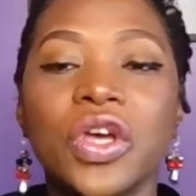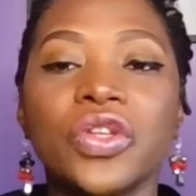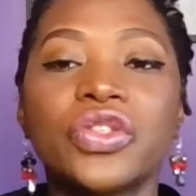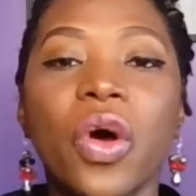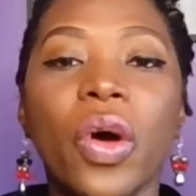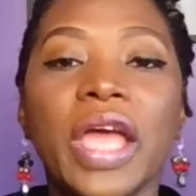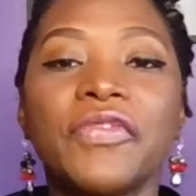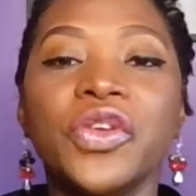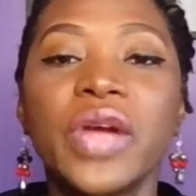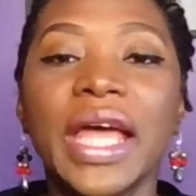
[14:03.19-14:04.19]
So
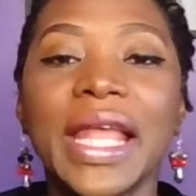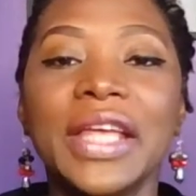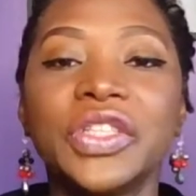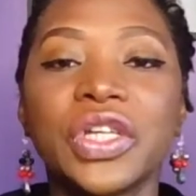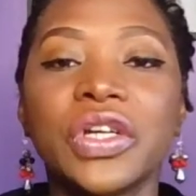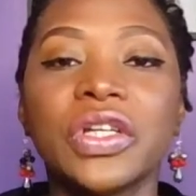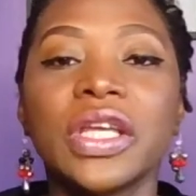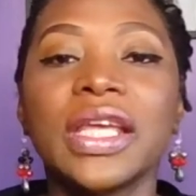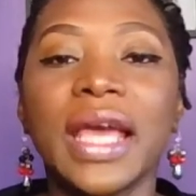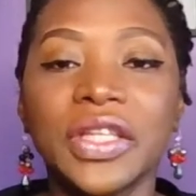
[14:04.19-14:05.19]
if you get injured,
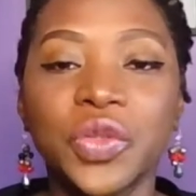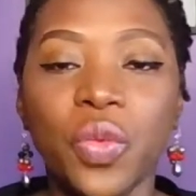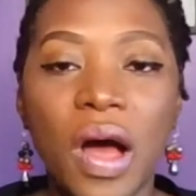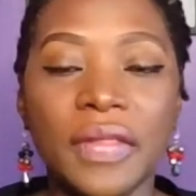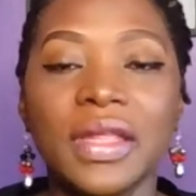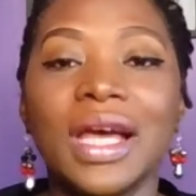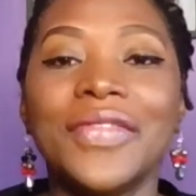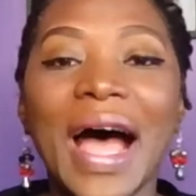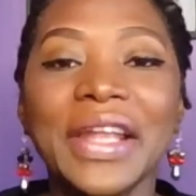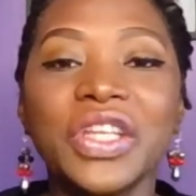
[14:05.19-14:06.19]
guess what?
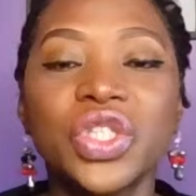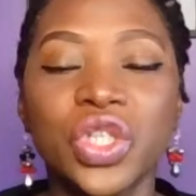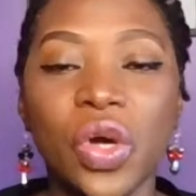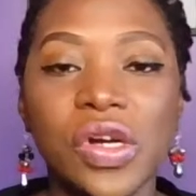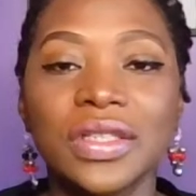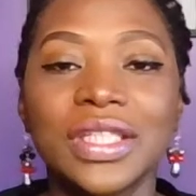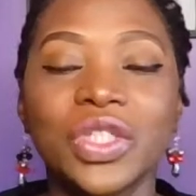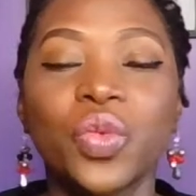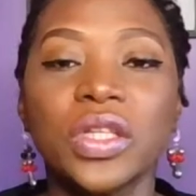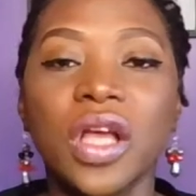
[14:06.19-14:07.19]
That insurance
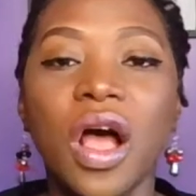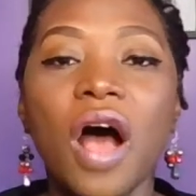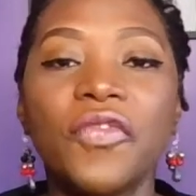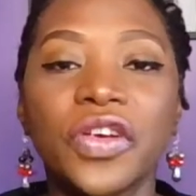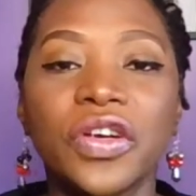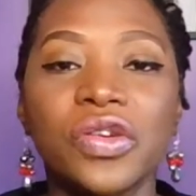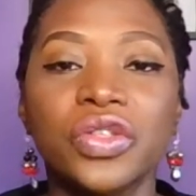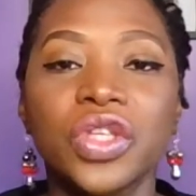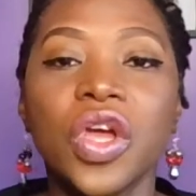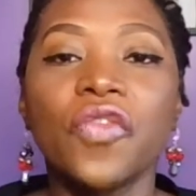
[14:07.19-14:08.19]
is what
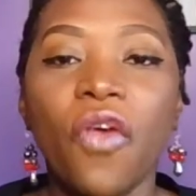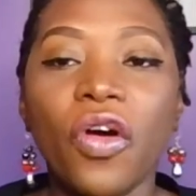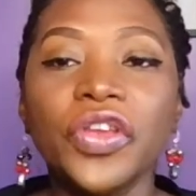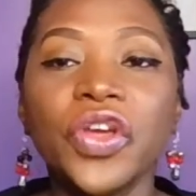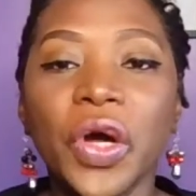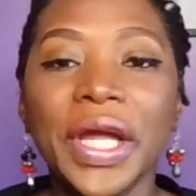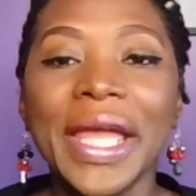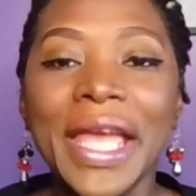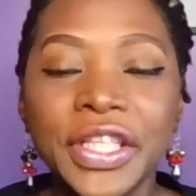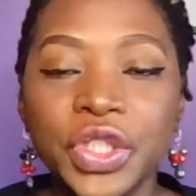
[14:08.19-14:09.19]
covers for your
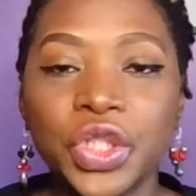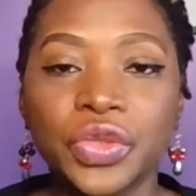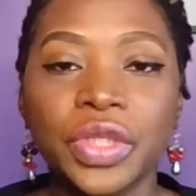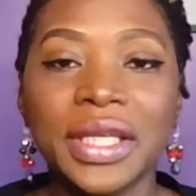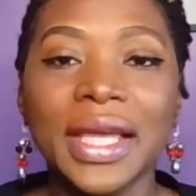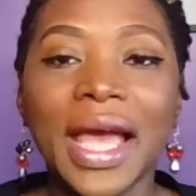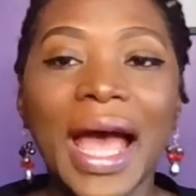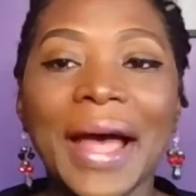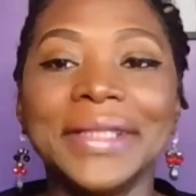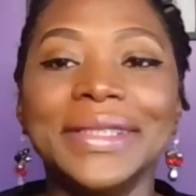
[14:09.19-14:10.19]
injury.
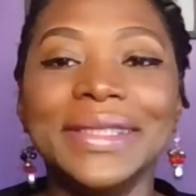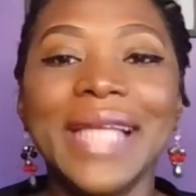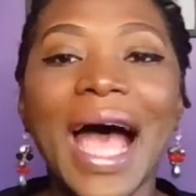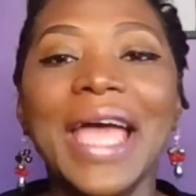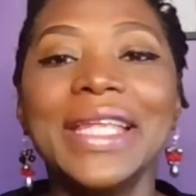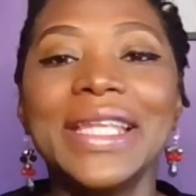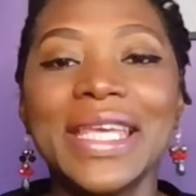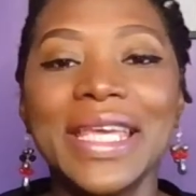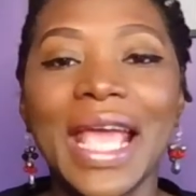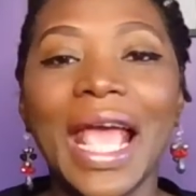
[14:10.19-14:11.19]
And
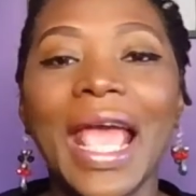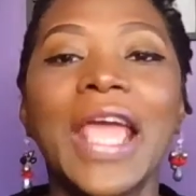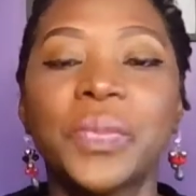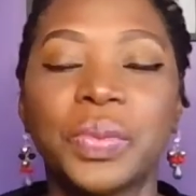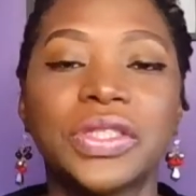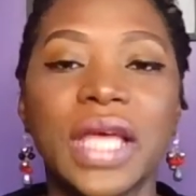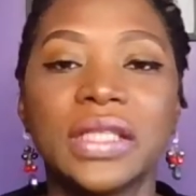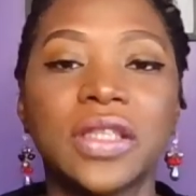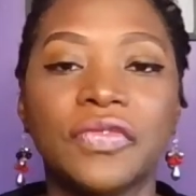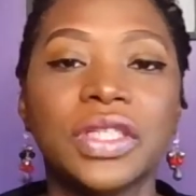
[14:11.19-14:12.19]

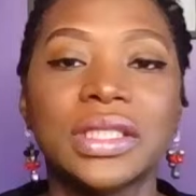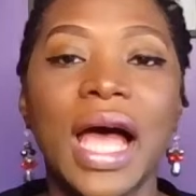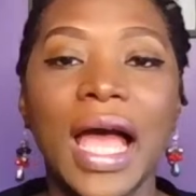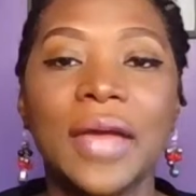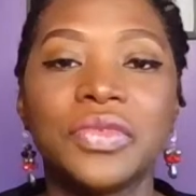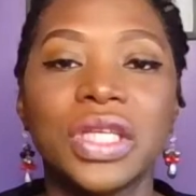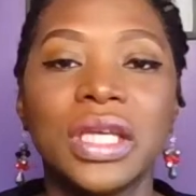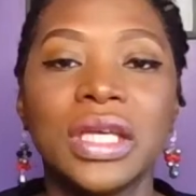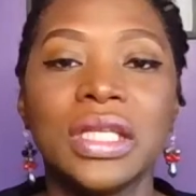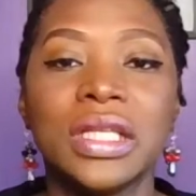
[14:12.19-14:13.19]
98% of the times
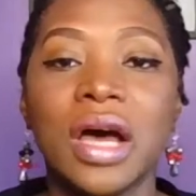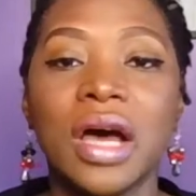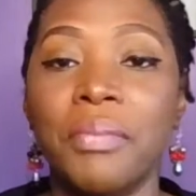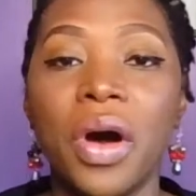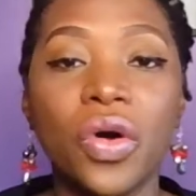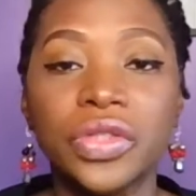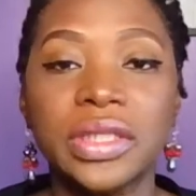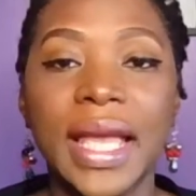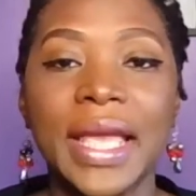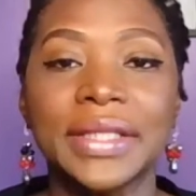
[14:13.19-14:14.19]
in most
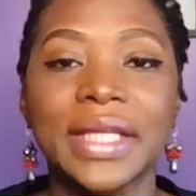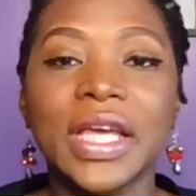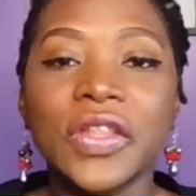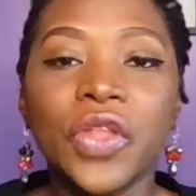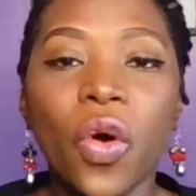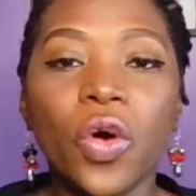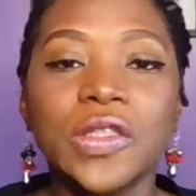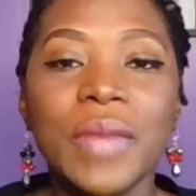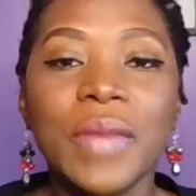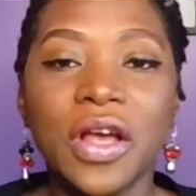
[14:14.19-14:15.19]
states,
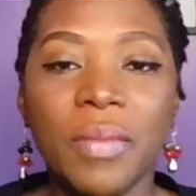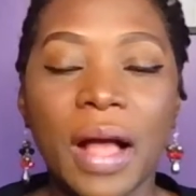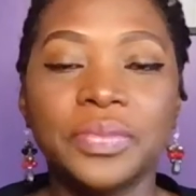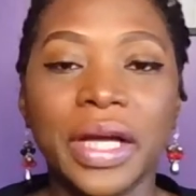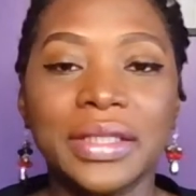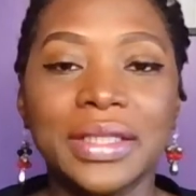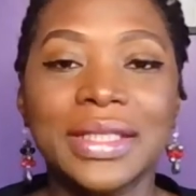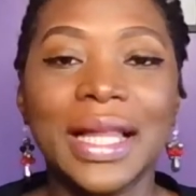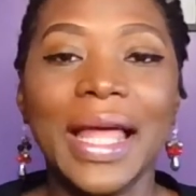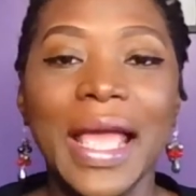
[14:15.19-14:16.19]
those medical malpractice
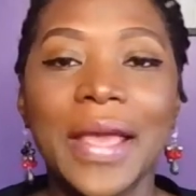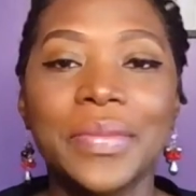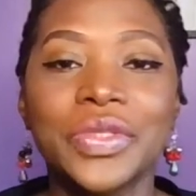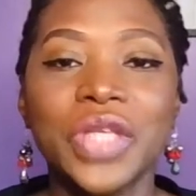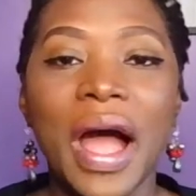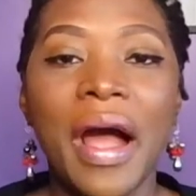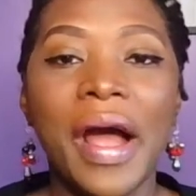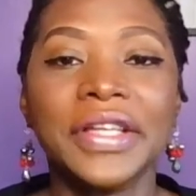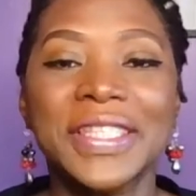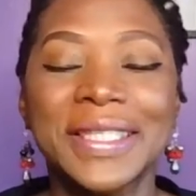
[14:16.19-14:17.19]
claims
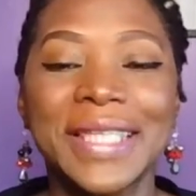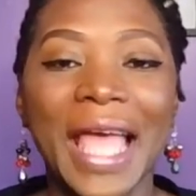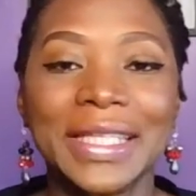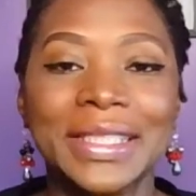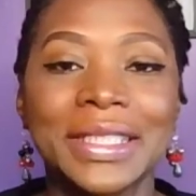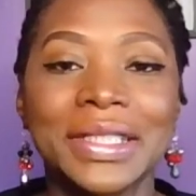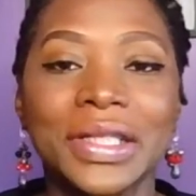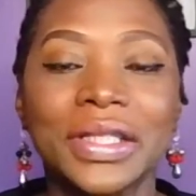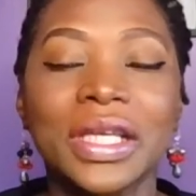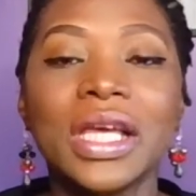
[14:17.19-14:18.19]
are
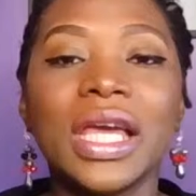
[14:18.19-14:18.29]
settled.